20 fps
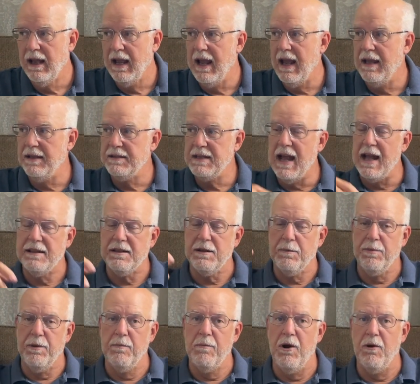and not to
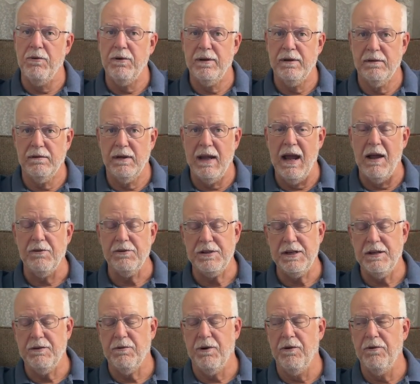promote algae
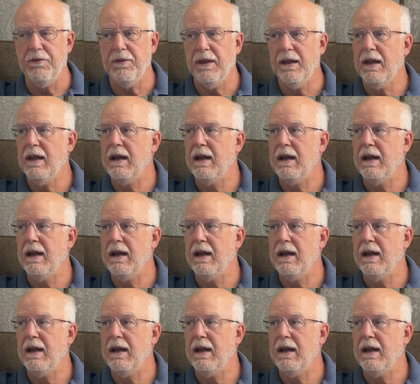growth.